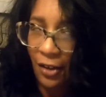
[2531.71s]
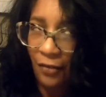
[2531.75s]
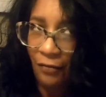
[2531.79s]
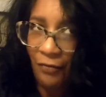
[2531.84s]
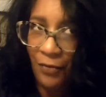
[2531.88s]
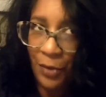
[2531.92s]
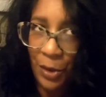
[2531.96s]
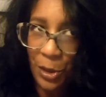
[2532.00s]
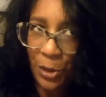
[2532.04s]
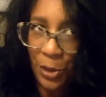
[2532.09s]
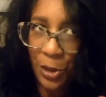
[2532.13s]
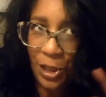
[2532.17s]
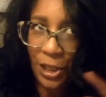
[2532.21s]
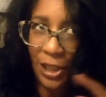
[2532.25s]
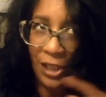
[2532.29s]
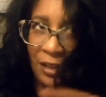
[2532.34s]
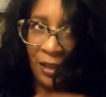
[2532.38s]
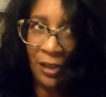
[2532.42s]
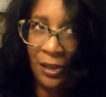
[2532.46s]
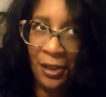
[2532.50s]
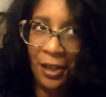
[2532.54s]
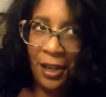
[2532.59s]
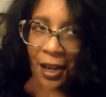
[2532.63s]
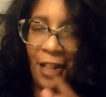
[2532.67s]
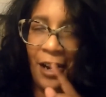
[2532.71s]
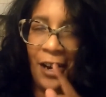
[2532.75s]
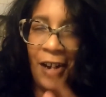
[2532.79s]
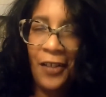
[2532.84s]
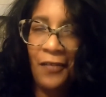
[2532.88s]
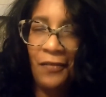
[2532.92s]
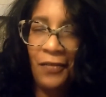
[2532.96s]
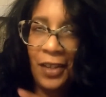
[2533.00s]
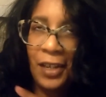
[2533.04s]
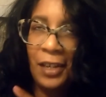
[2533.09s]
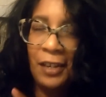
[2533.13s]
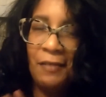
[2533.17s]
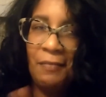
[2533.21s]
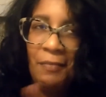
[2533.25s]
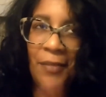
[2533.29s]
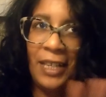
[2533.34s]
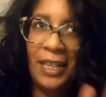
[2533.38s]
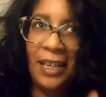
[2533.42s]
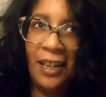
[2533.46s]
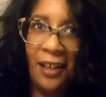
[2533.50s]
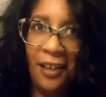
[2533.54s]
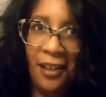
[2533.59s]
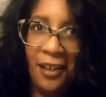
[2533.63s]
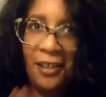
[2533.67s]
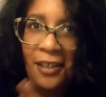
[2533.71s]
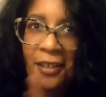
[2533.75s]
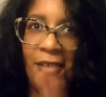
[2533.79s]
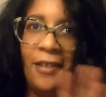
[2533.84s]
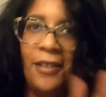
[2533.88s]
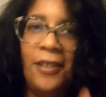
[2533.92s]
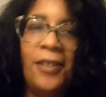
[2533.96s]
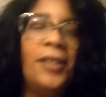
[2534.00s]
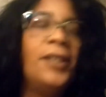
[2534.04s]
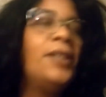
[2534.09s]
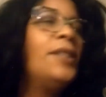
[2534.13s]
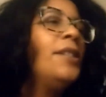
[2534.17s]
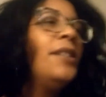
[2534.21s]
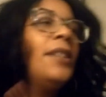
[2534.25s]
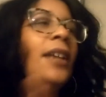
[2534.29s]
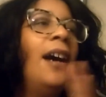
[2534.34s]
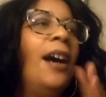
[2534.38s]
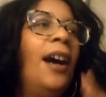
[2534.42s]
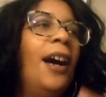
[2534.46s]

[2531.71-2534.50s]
version of it because